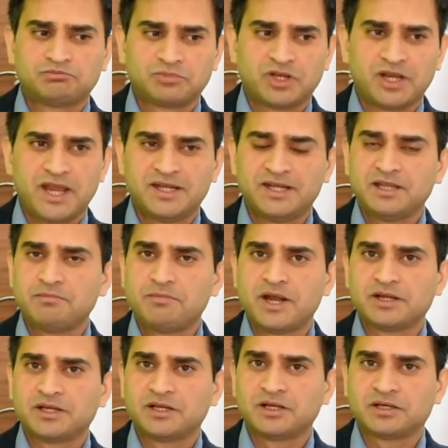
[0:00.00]
creating
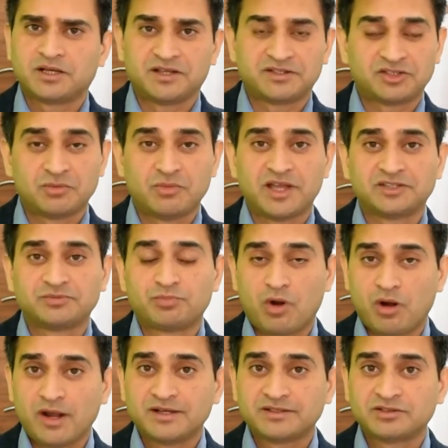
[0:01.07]
better customized
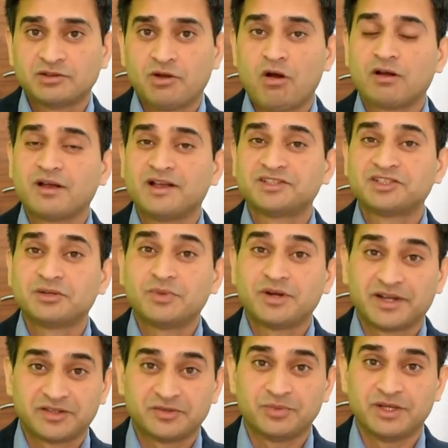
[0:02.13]
products, or customer
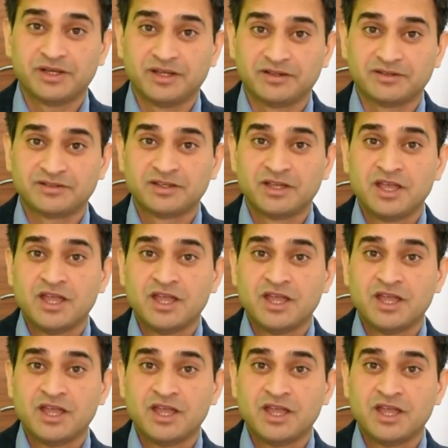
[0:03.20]
experience?